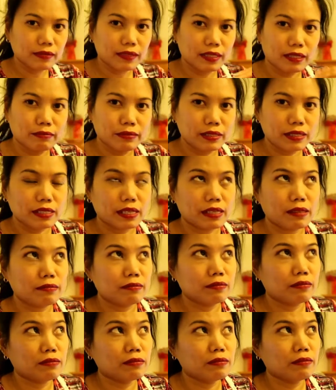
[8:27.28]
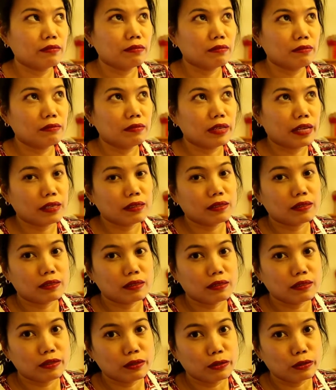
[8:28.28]
Every time like
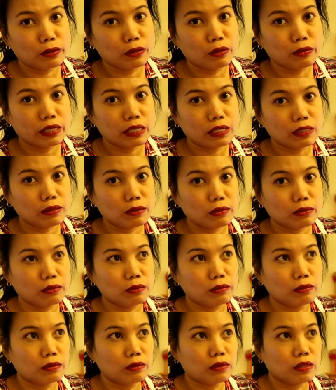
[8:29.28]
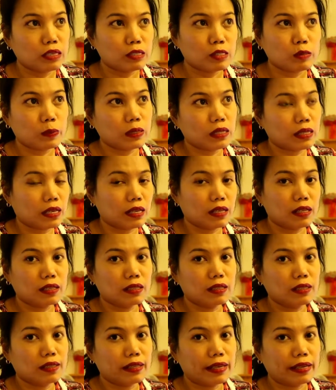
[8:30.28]
you're going to
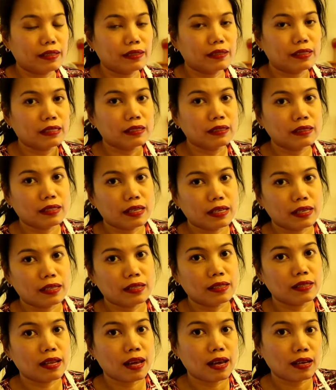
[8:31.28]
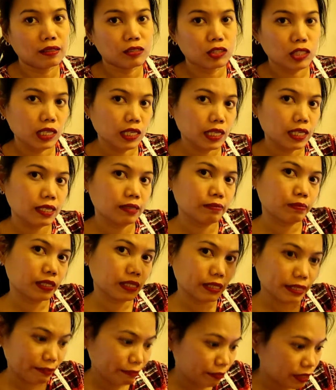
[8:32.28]
hospital, like dental, eye checkup,
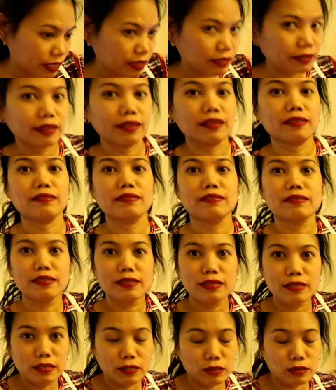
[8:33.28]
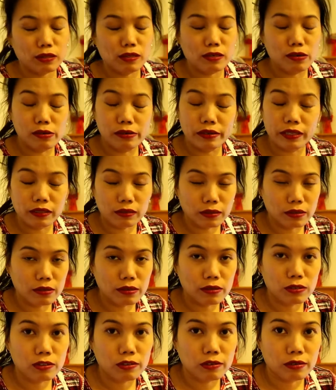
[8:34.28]
stuff like that, so you're going to
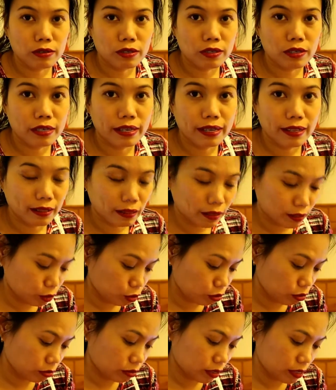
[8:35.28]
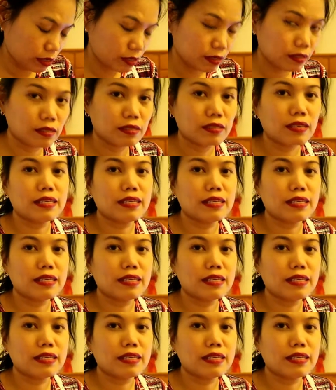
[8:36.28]
use your health insurance.